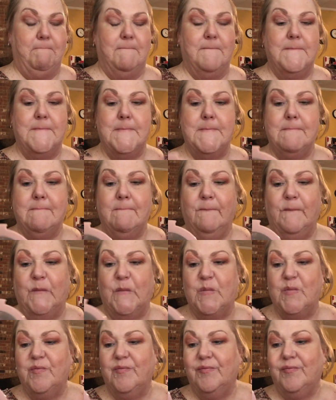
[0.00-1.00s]

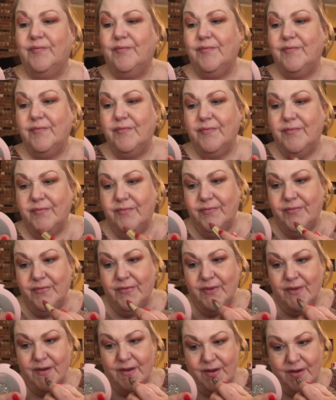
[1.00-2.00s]

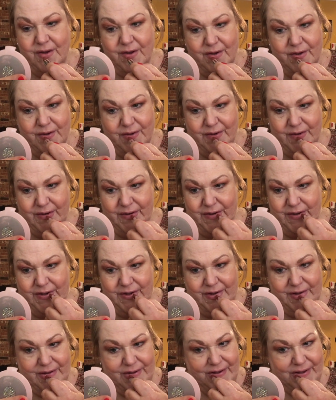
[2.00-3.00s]

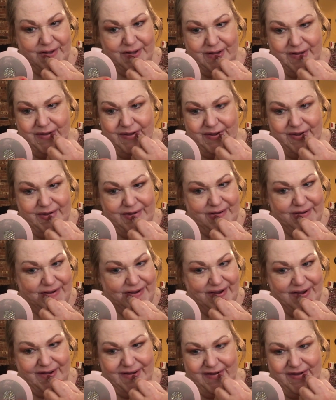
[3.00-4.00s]

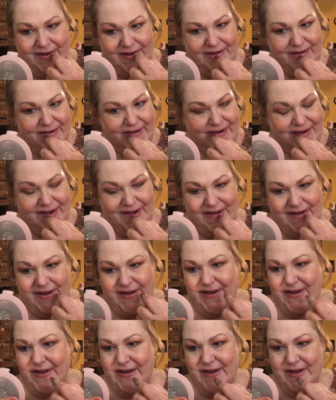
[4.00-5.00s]

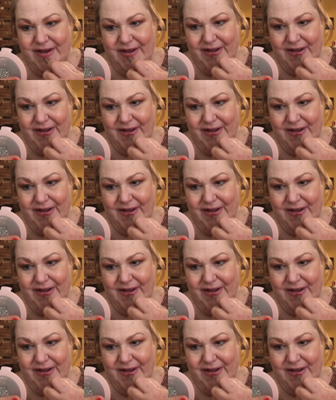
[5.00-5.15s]
[no speech]